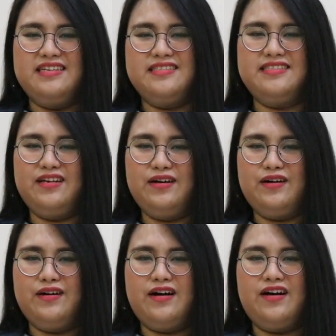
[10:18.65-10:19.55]
So
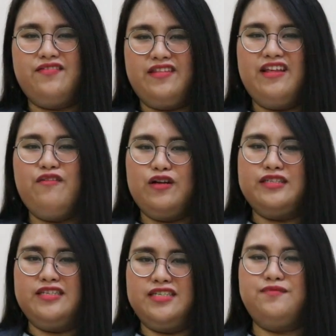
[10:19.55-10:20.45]
after
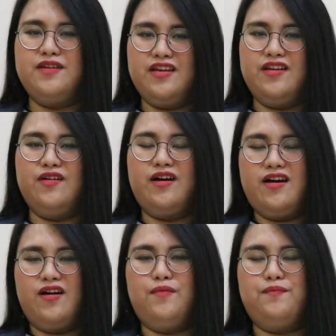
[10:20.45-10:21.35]
watching this video, I
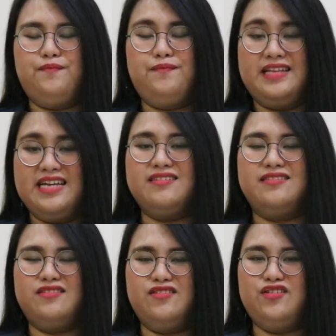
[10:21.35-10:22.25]
hope
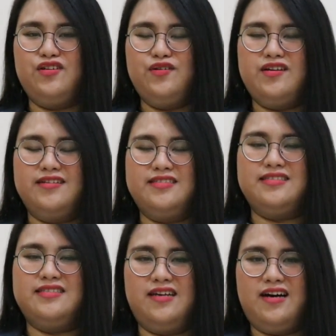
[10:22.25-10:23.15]
please do the
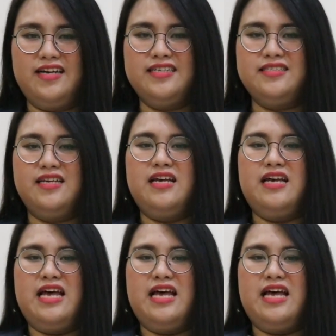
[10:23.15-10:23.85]
exercise